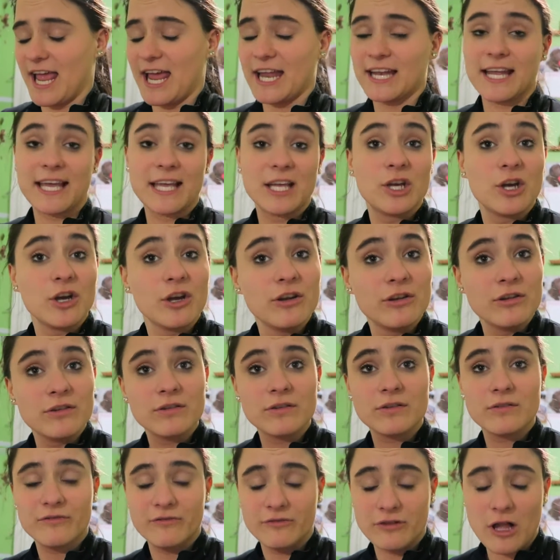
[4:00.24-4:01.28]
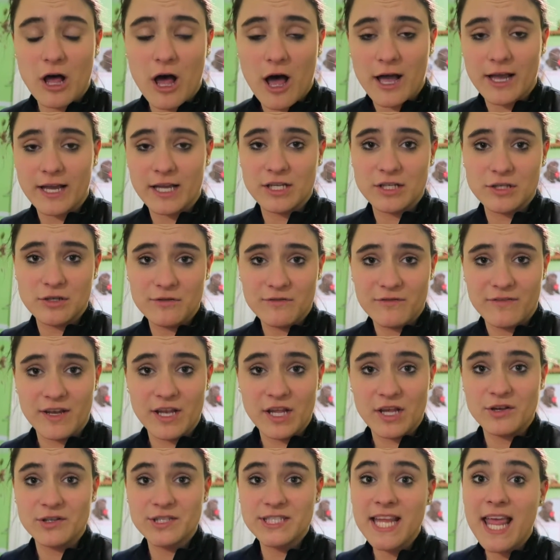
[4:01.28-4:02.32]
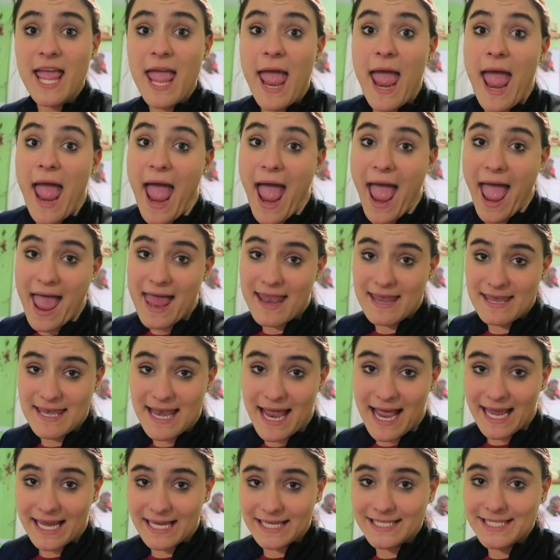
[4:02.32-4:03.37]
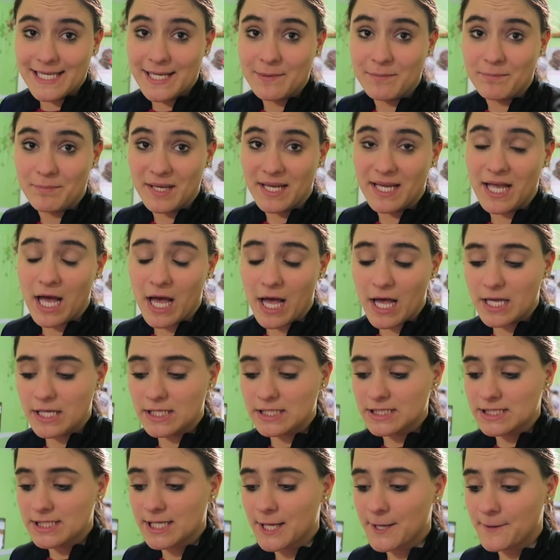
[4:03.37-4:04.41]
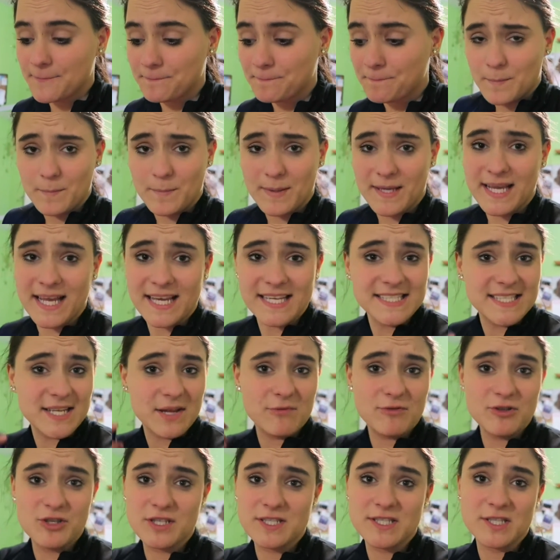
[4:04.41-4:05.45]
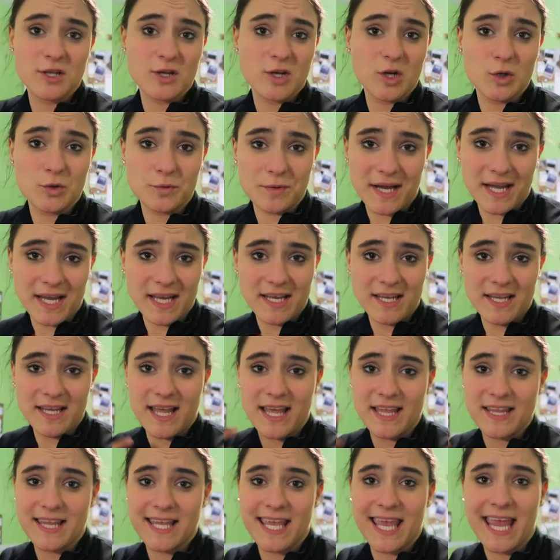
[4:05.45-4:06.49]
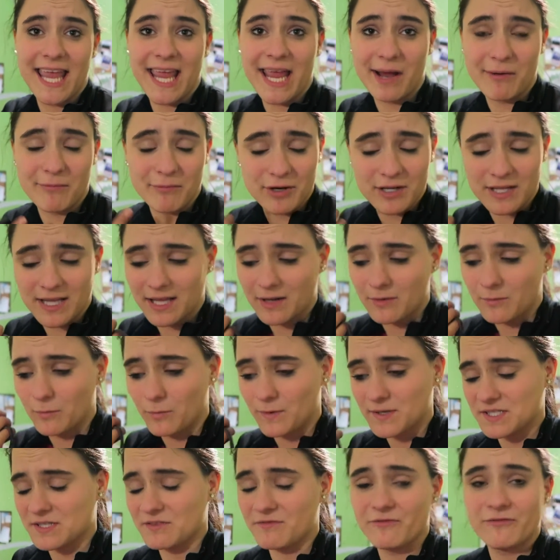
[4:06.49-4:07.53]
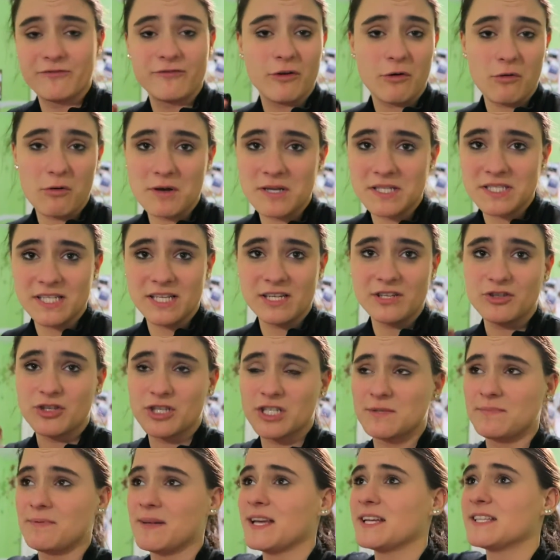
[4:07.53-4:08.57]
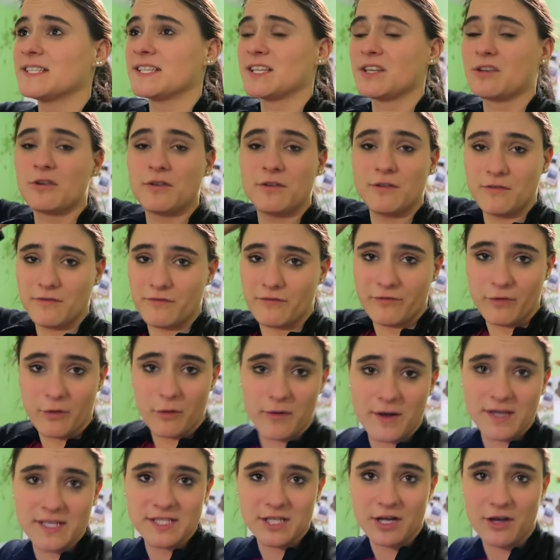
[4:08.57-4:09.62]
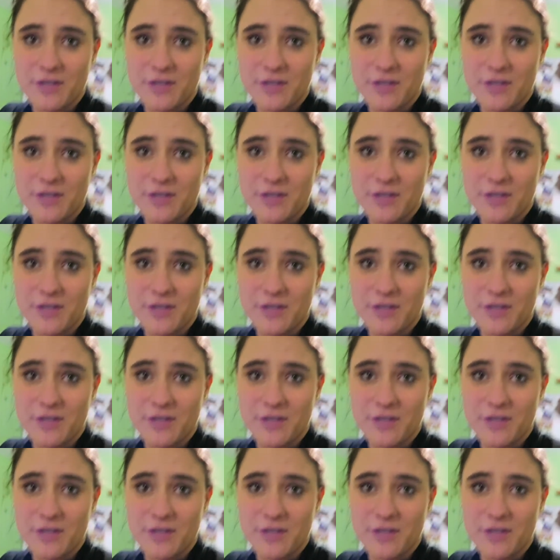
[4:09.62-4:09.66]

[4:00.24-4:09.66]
And I couldn't vlog and do videos at night because it would just look grainy and the camera like wasn't focusing just because it couldn't focus